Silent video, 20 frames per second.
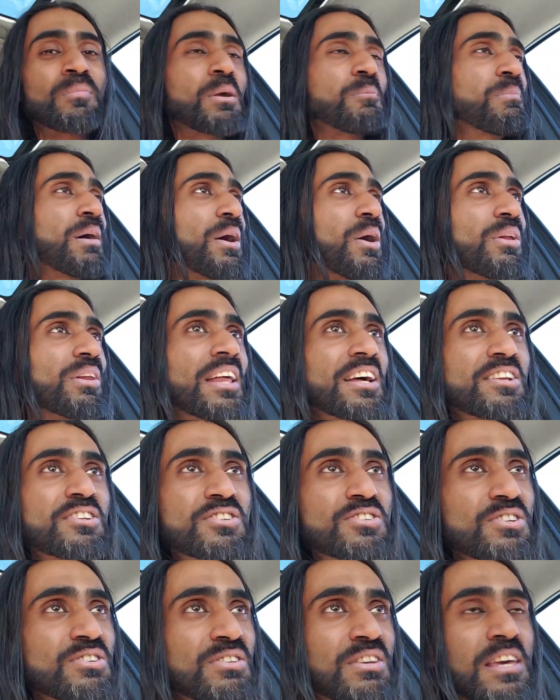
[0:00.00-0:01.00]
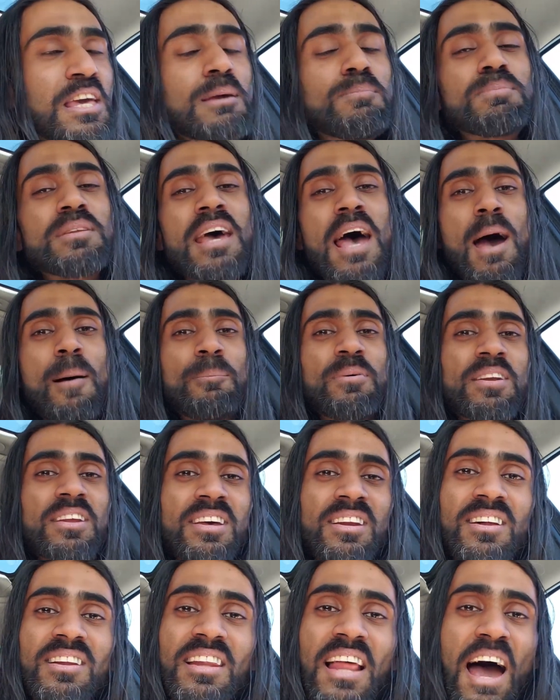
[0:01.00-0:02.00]
But let's just keep tapping
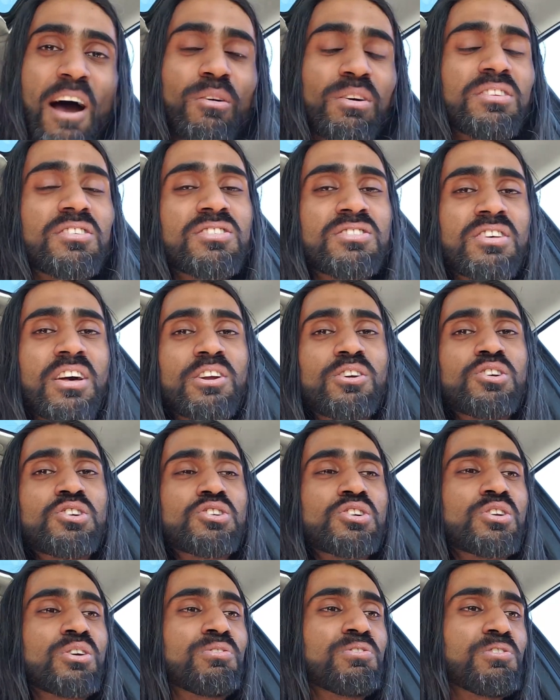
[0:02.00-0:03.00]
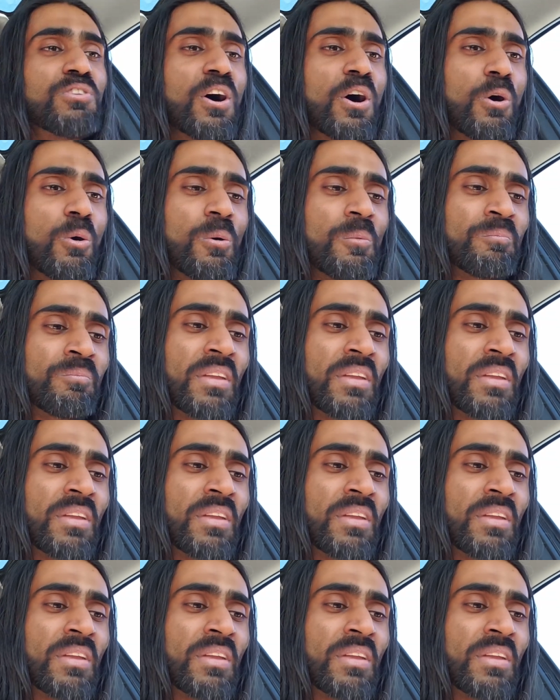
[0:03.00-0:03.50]
in, allowing this energy to flow,